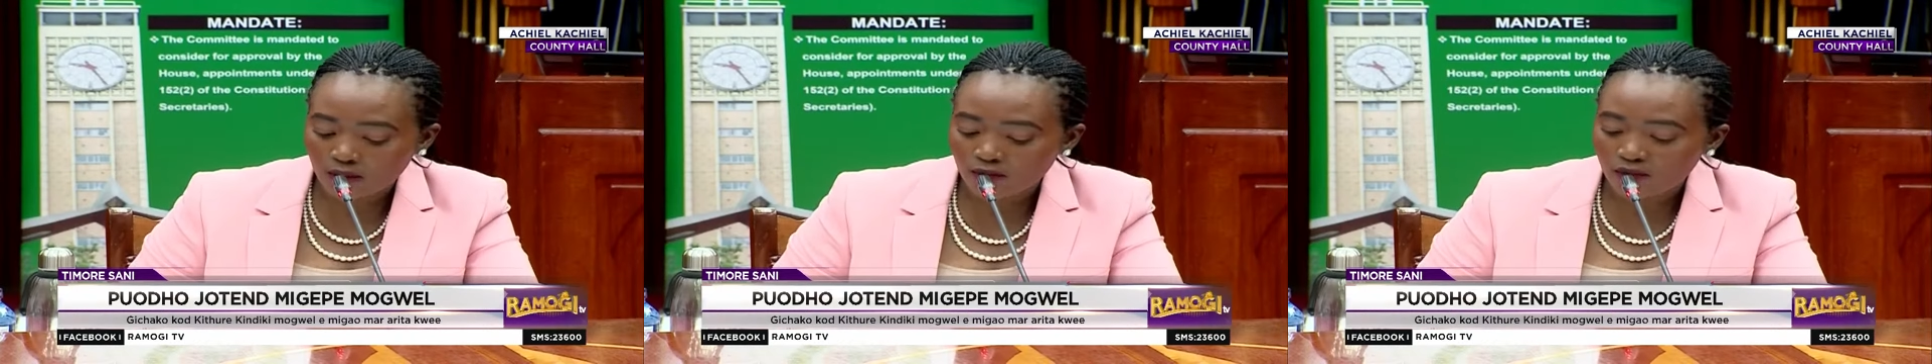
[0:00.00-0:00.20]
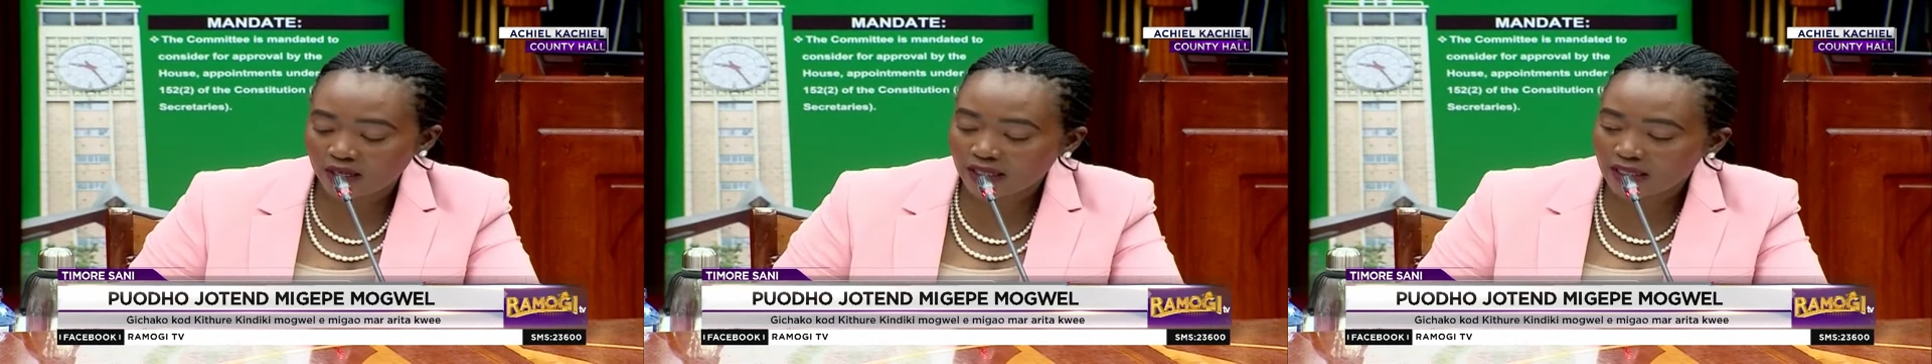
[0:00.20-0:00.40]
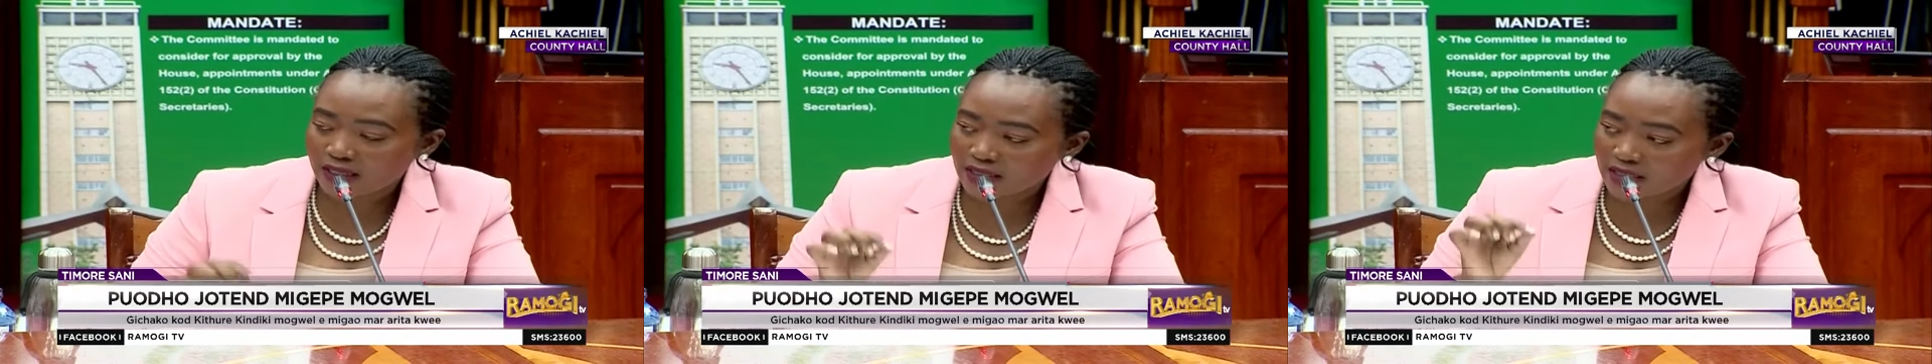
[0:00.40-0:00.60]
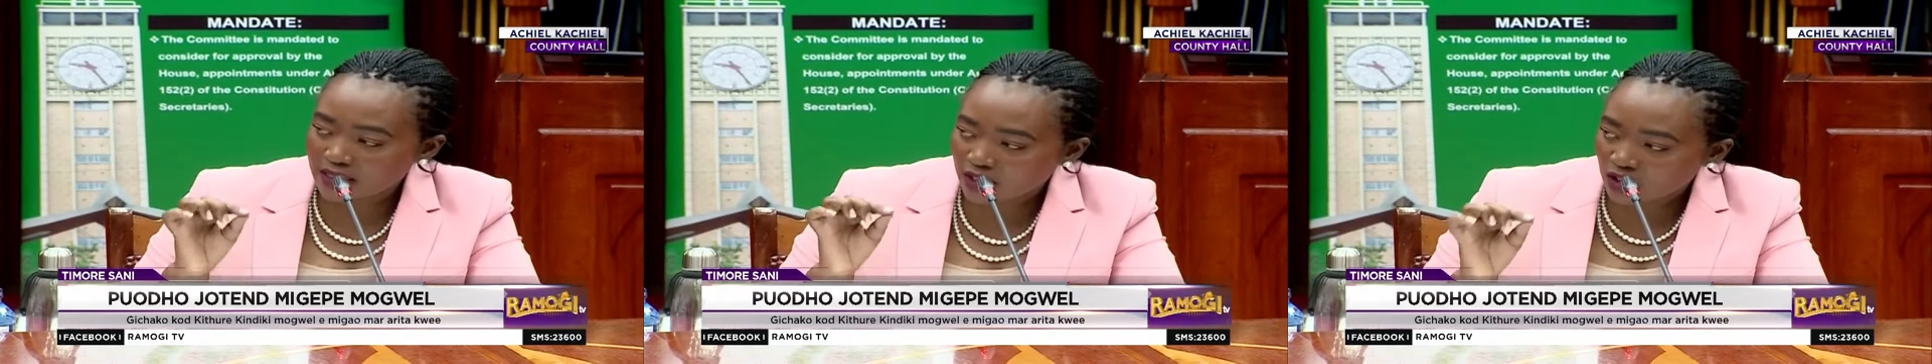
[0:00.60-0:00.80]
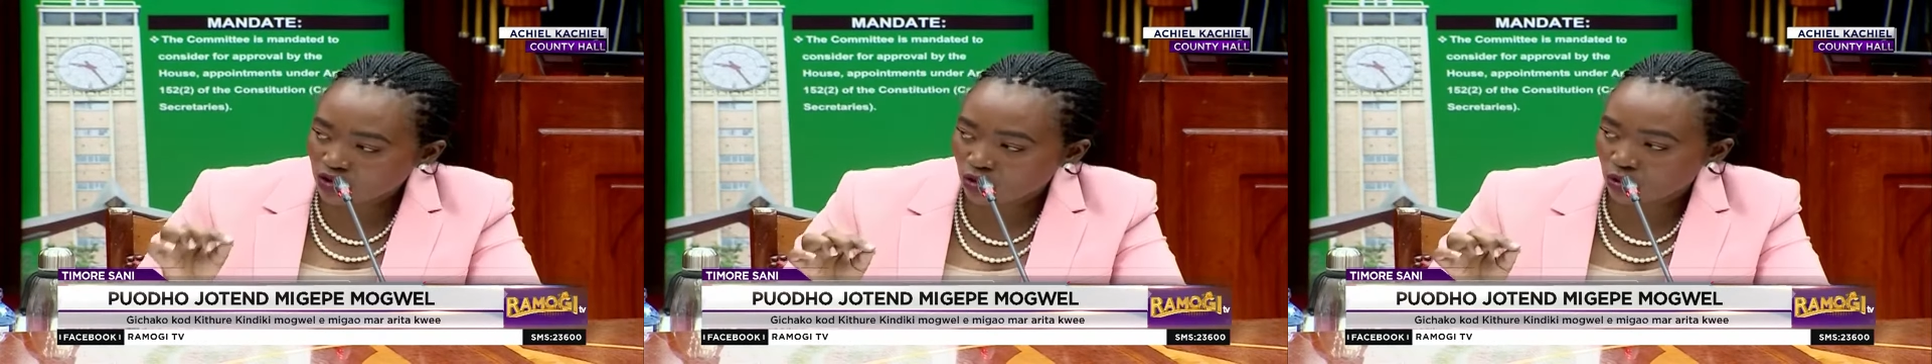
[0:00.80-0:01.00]
very
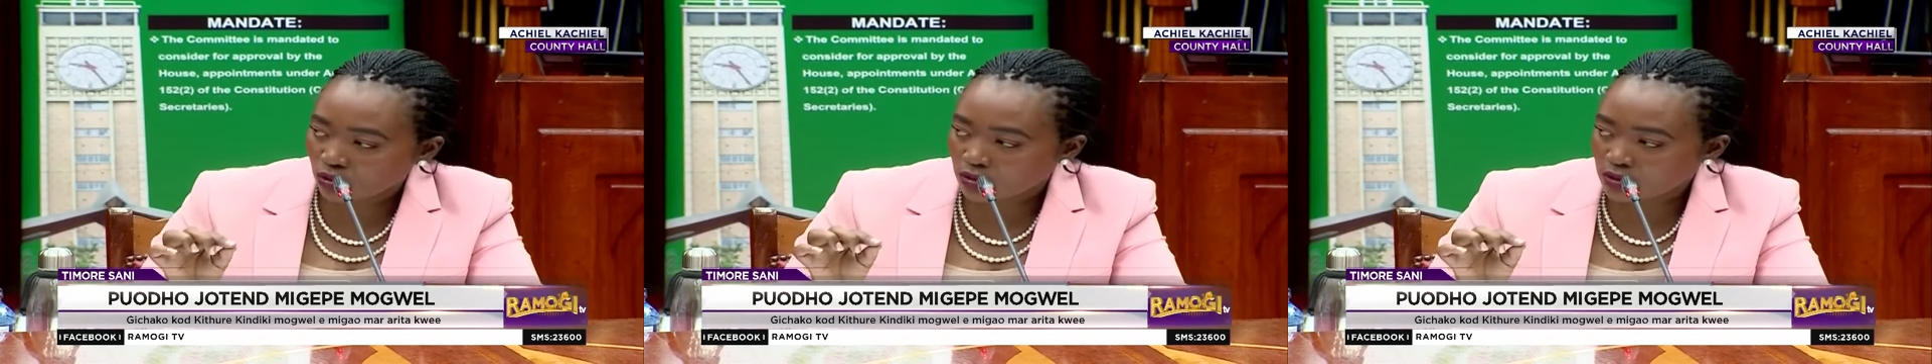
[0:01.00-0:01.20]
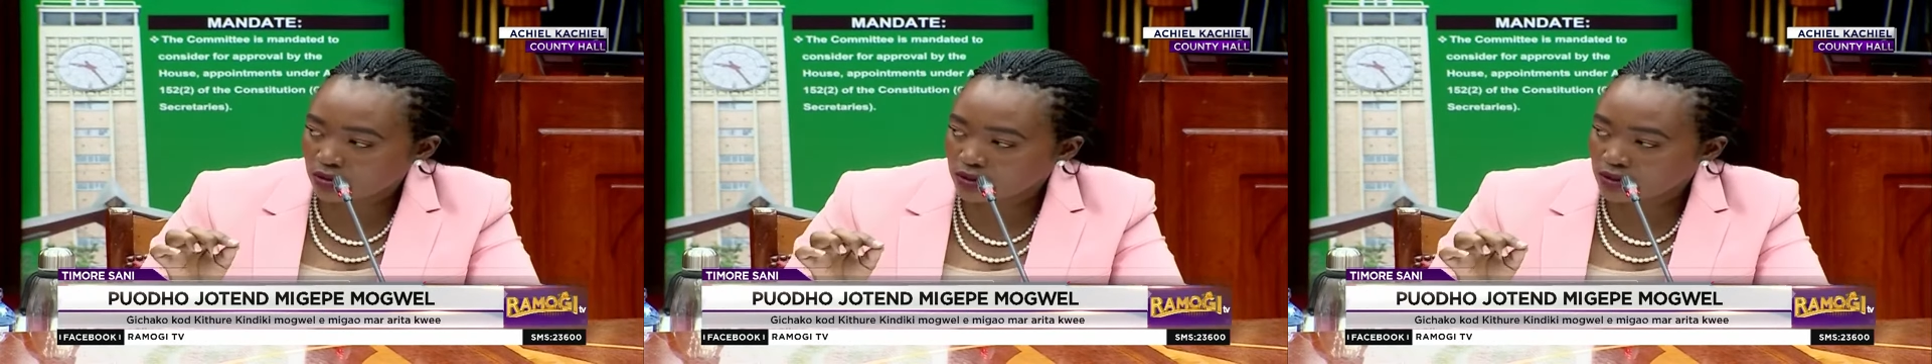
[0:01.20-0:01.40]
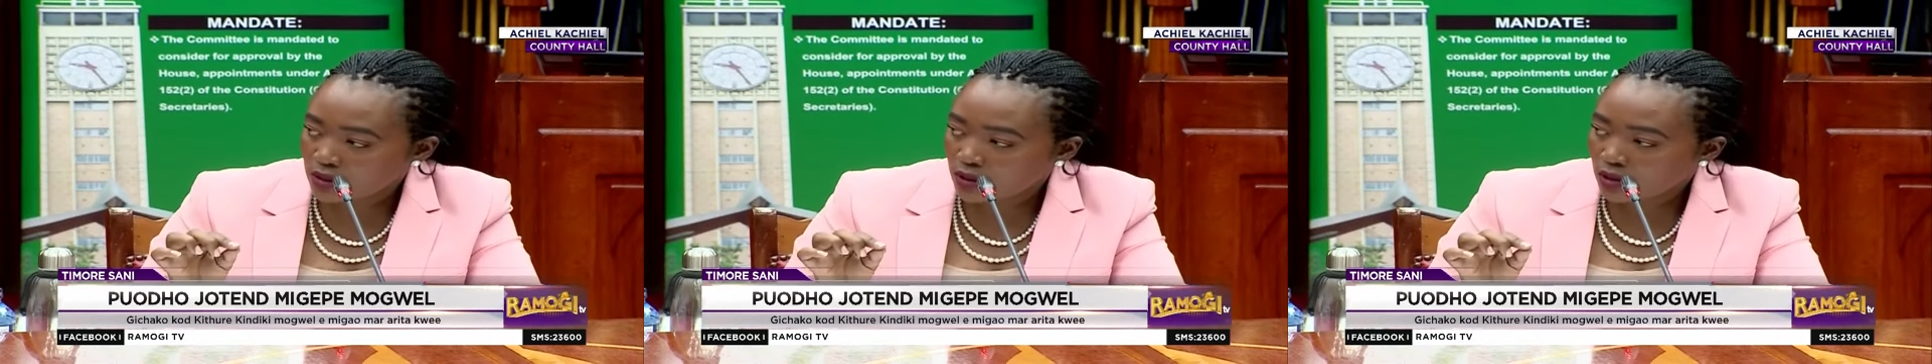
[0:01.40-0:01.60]
distinct roles